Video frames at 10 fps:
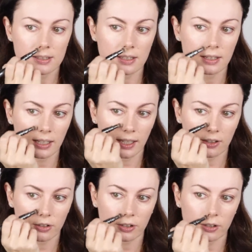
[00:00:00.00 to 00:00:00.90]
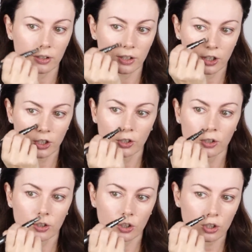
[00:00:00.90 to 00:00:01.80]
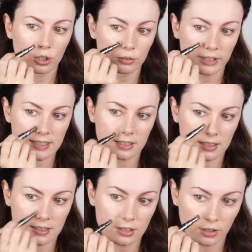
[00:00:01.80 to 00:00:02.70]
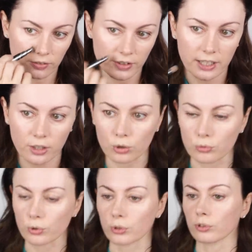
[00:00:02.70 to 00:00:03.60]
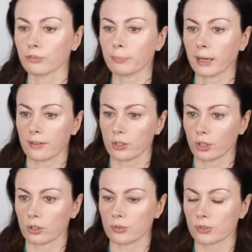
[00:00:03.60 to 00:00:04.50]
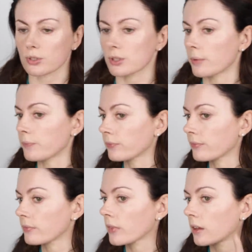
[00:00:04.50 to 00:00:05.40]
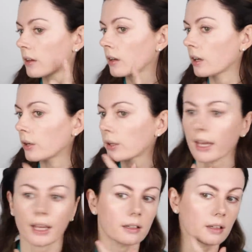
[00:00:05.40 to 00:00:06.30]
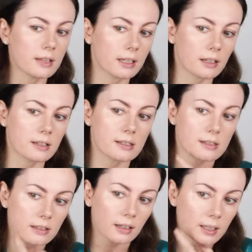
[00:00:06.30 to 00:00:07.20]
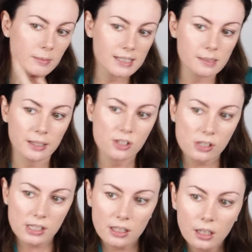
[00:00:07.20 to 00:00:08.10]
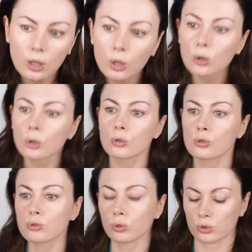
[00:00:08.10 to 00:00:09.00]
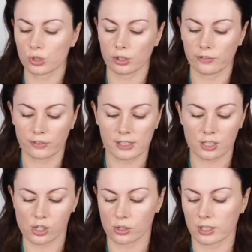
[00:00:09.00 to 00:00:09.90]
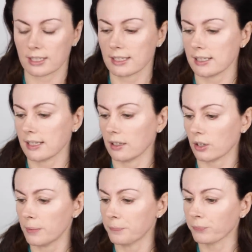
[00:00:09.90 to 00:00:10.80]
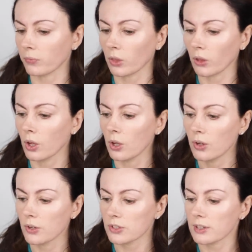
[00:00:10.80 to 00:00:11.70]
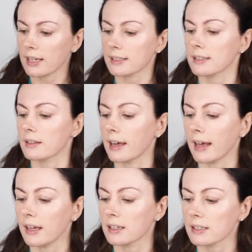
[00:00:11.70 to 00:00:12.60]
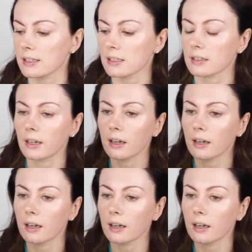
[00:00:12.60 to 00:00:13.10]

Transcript: to the inner crescent of that groove by the nose. Okay, nothing else I'm especially drawn to for additional concealer. So that's that.